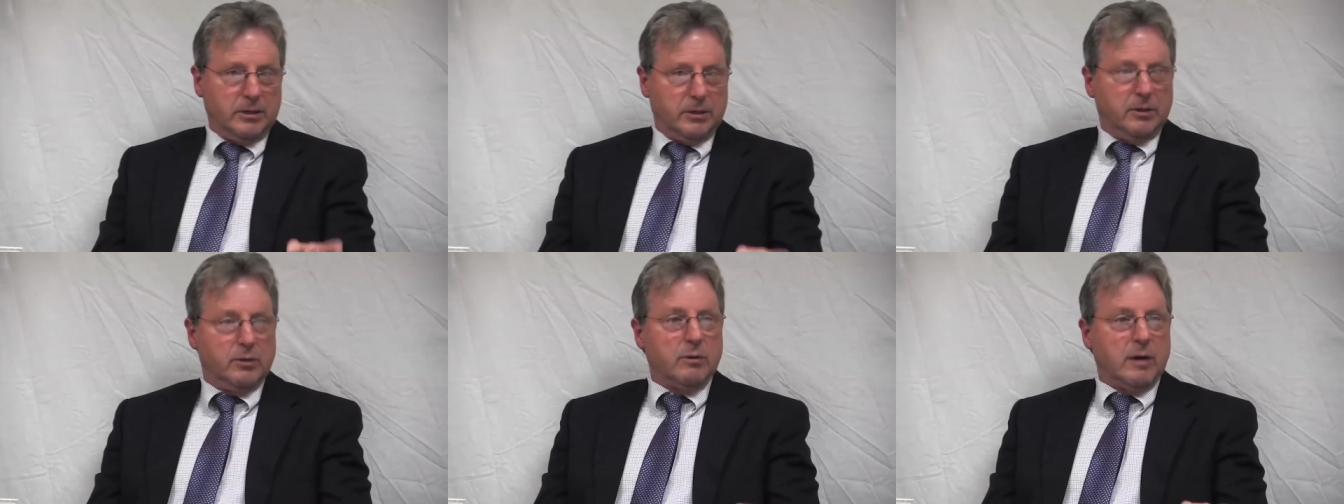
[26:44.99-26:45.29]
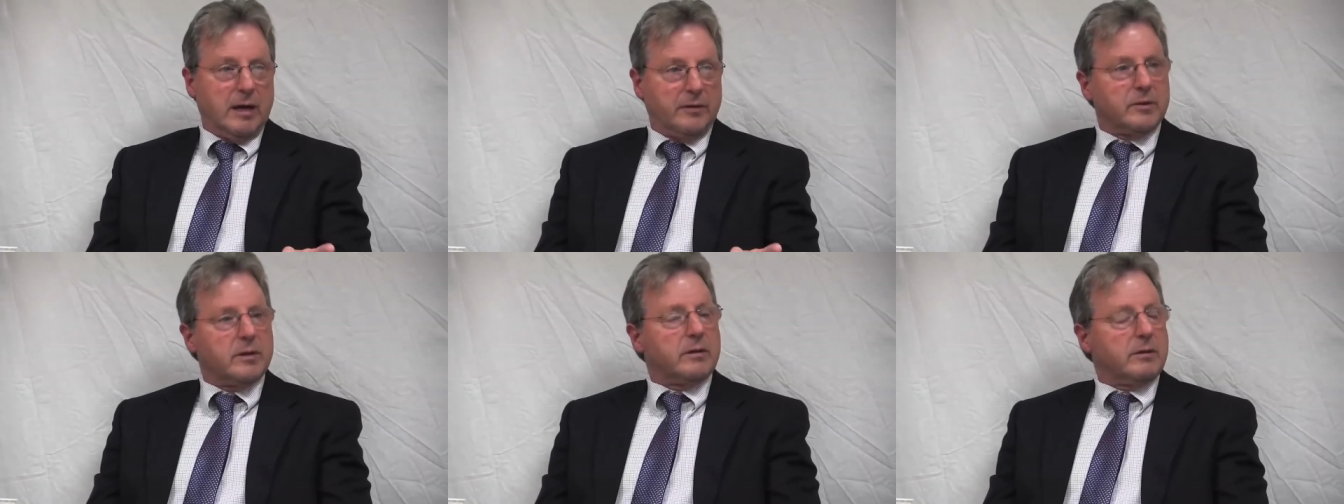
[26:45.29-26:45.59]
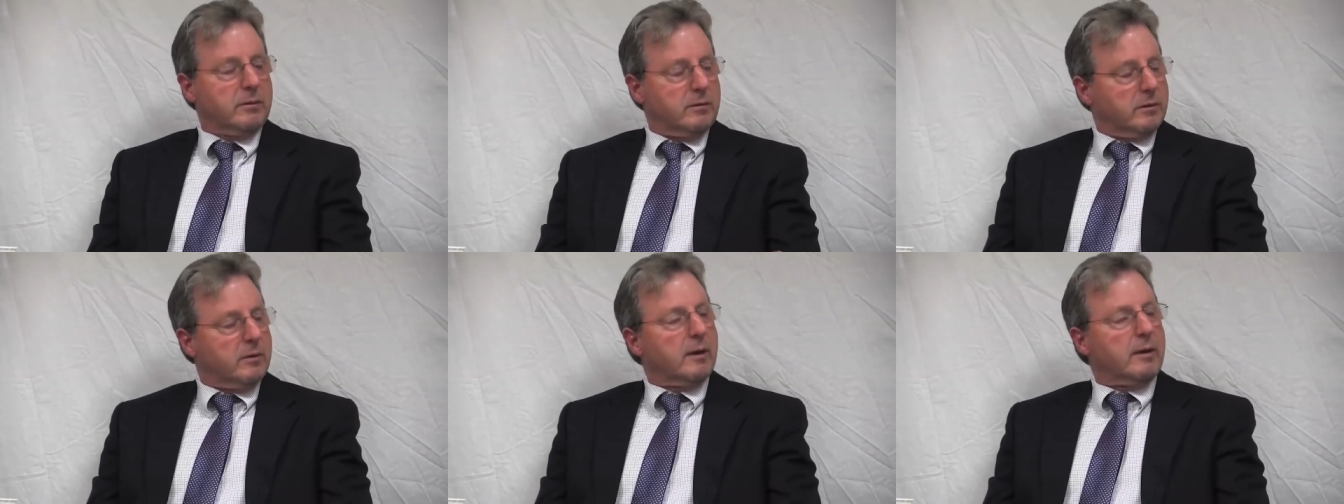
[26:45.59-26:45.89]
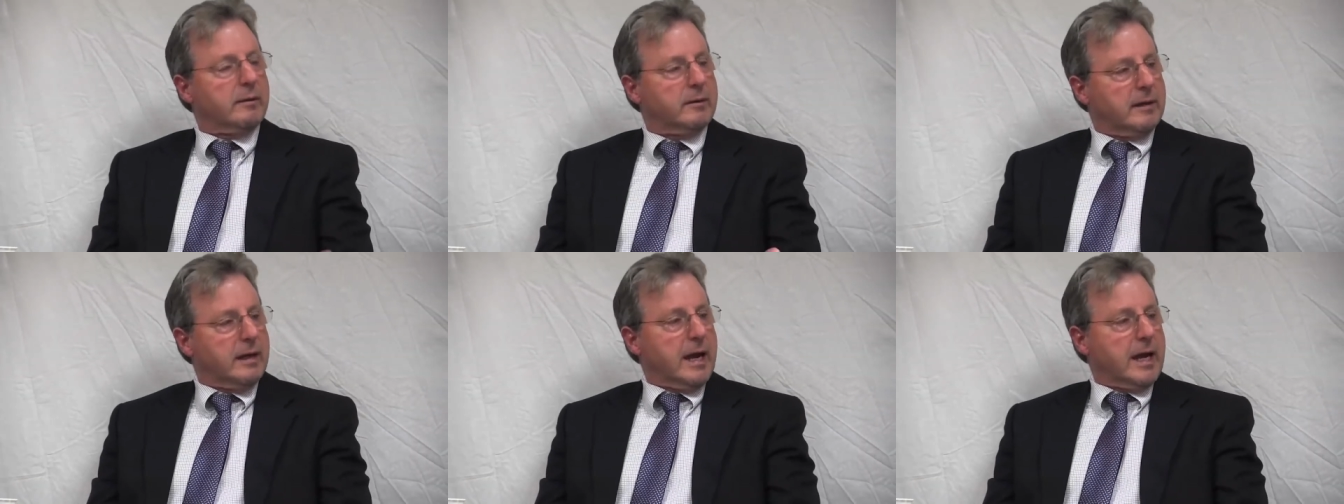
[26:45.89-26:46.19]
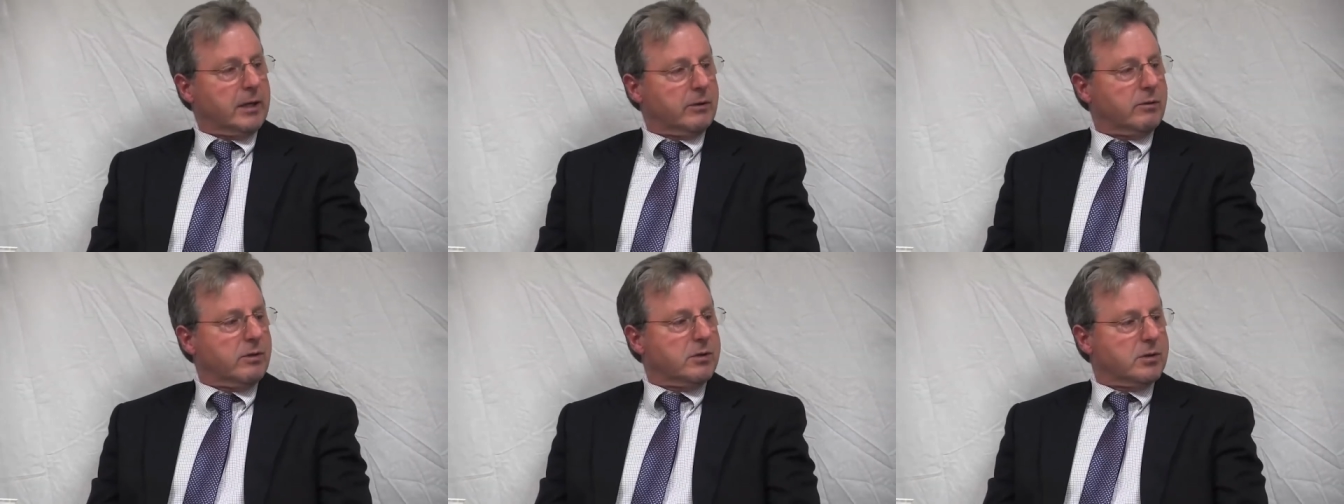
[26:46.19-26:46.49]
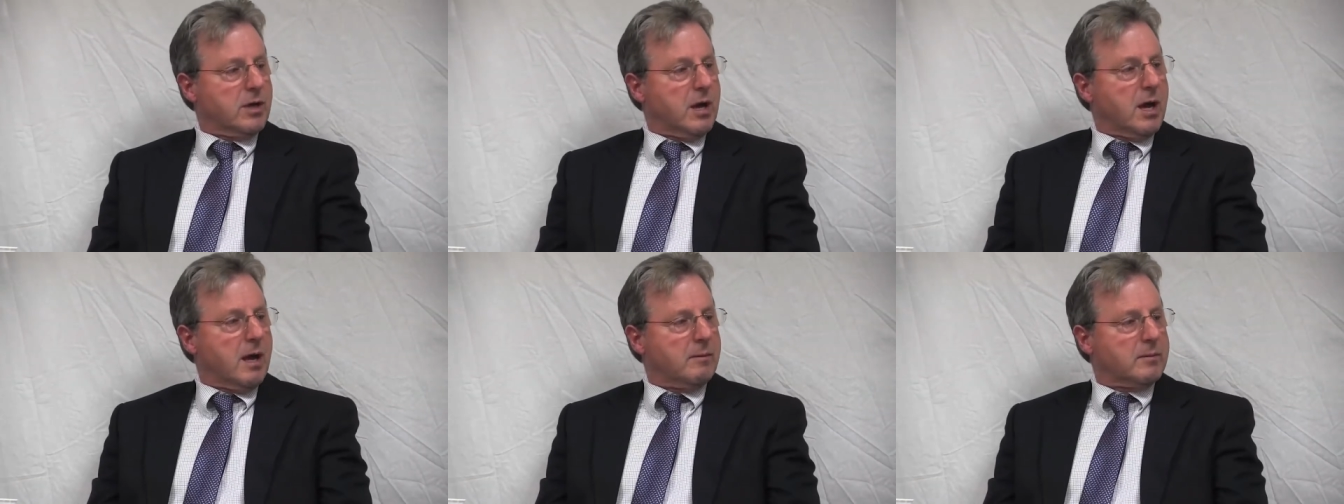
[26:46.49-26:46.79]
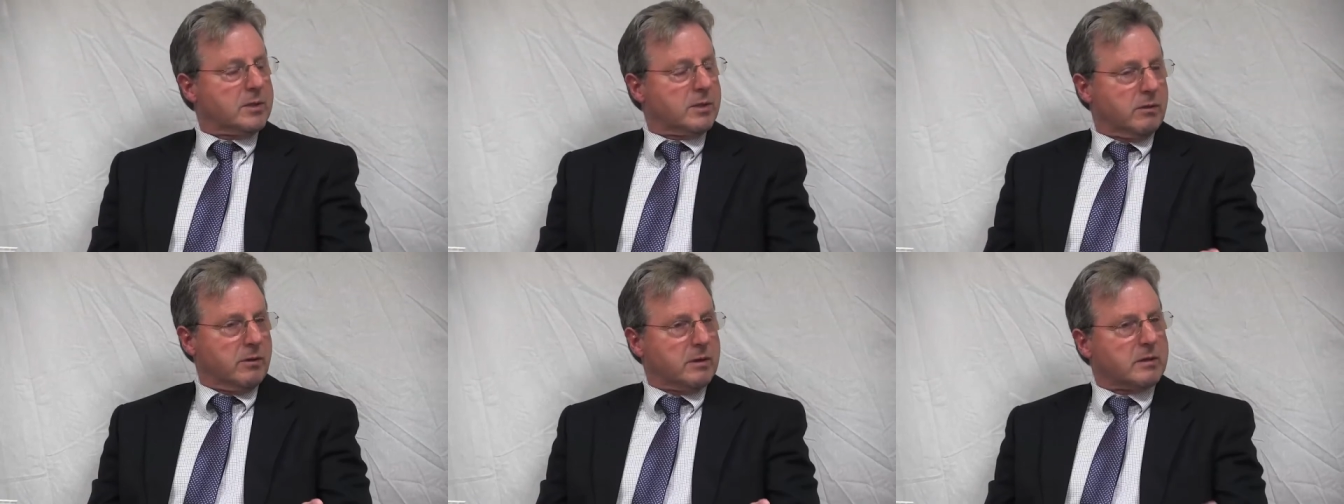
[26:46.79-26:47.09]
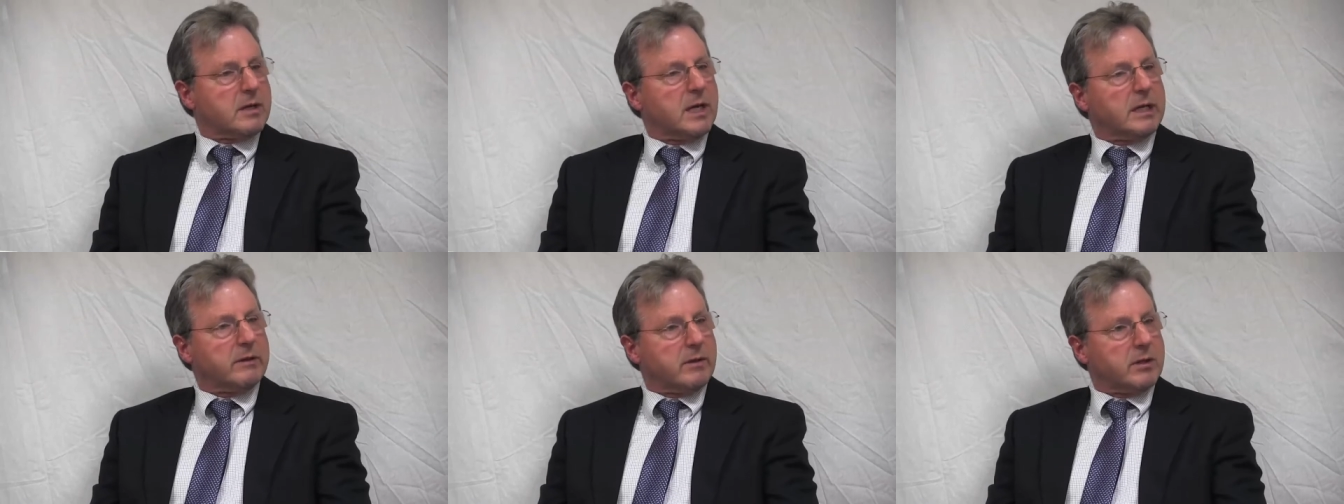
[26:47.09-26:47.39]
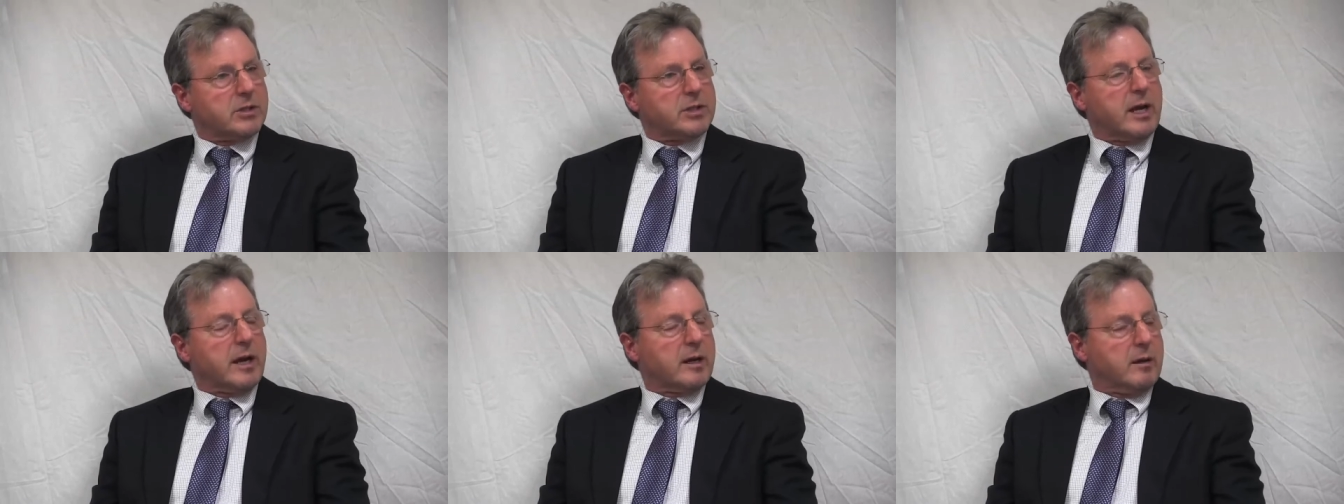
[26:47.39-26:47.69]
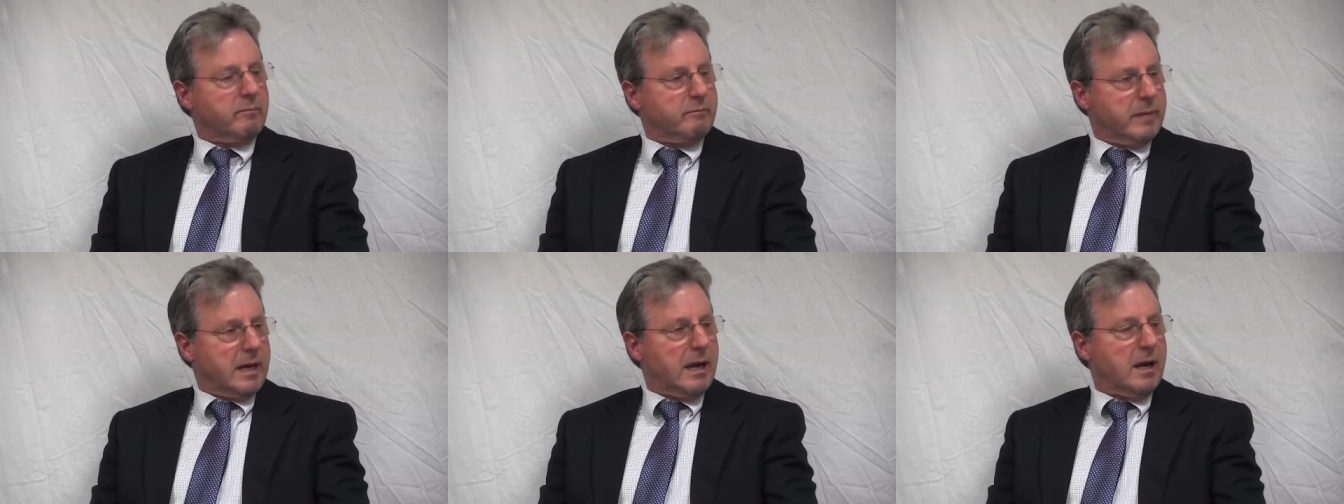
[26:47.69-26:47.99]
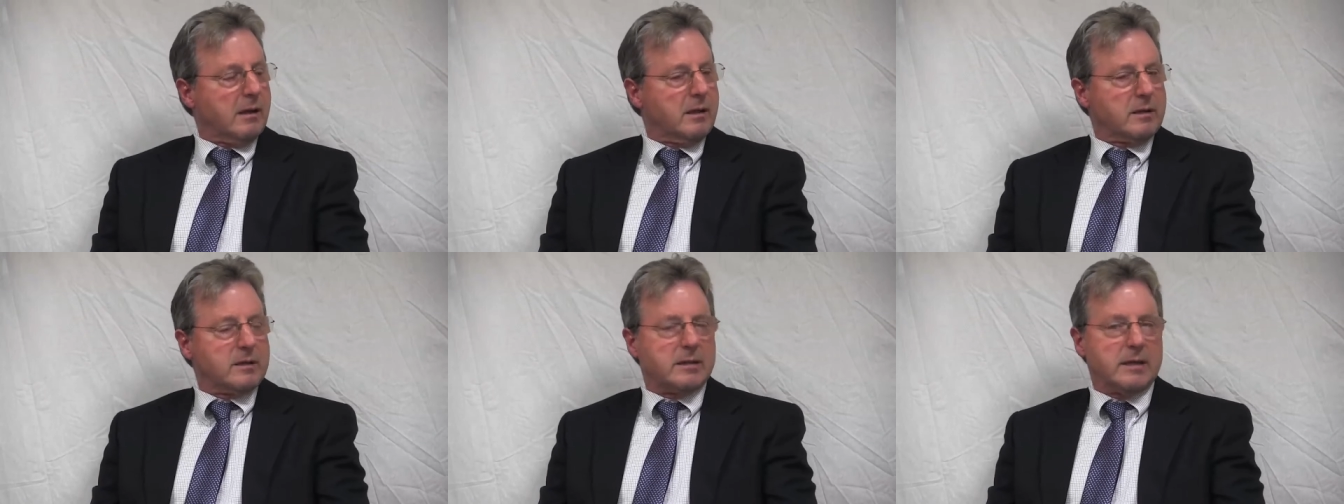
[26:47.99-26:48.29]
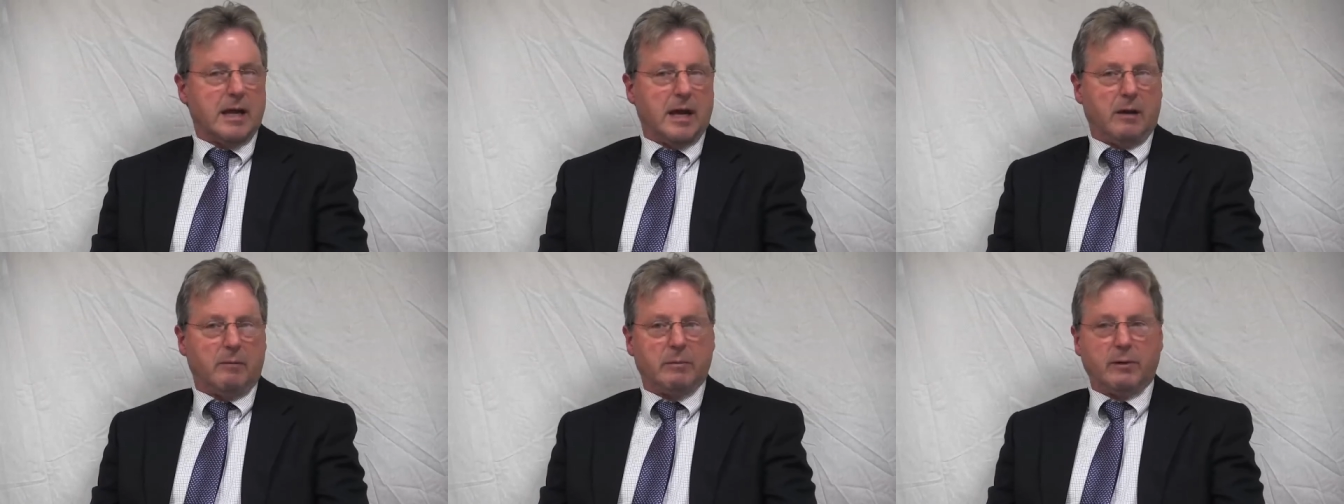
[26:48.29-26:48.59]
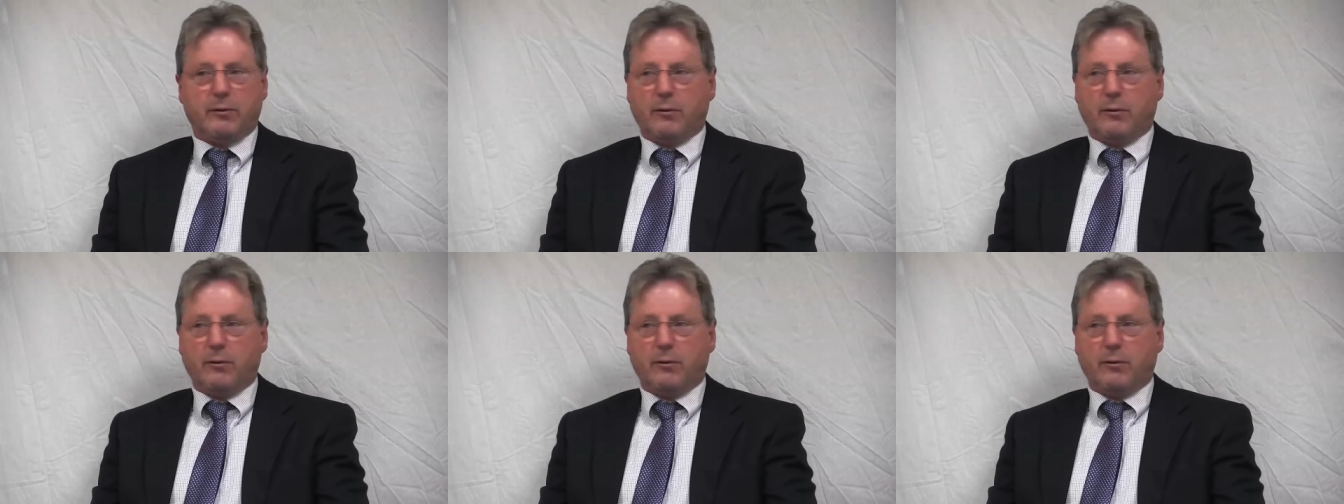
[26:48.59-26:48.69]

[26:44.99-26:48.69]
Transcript: you have to do an adequate job. So there's kind of a check and balance now.